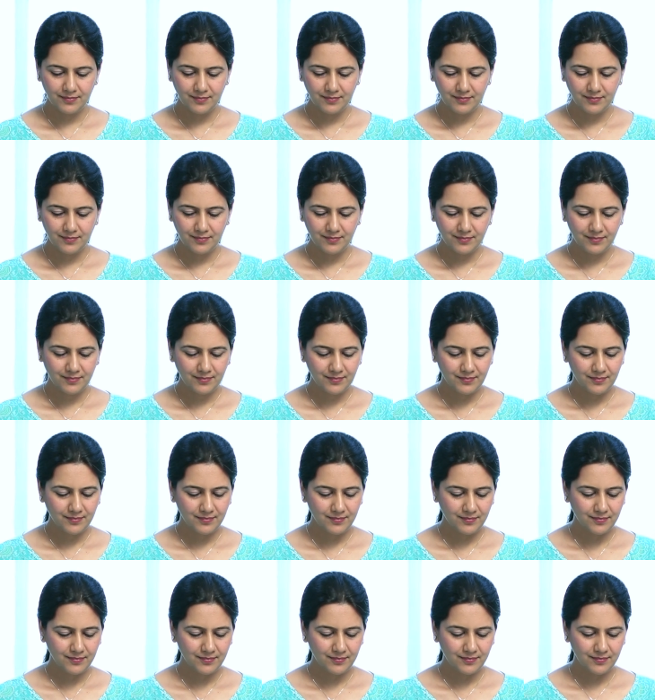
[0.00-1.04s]

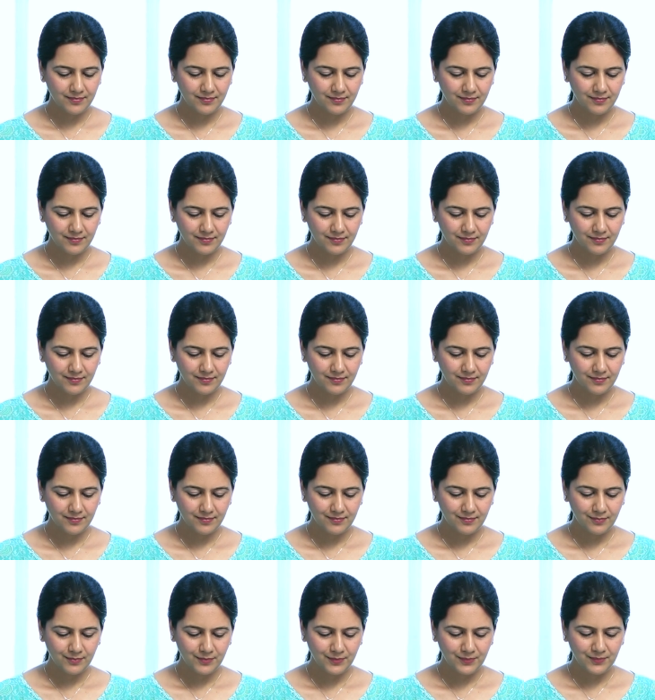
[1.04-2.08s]

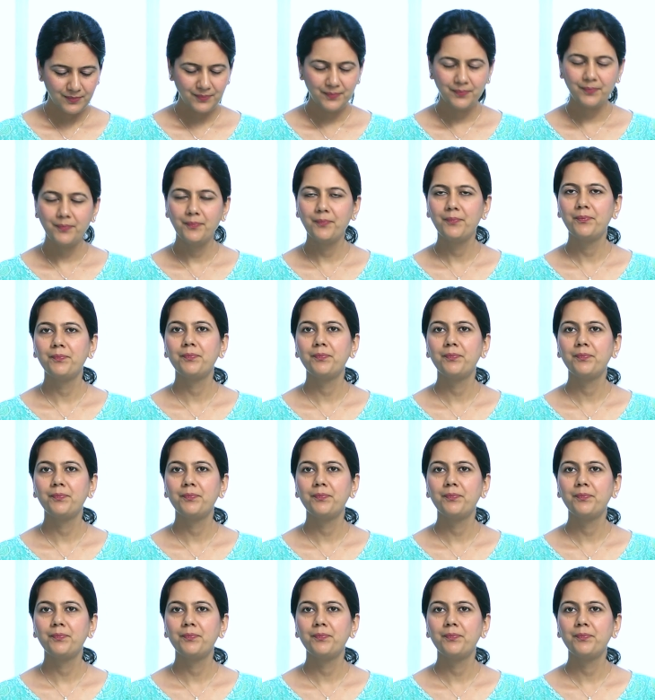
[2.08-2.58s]
No one is speaking in this clip.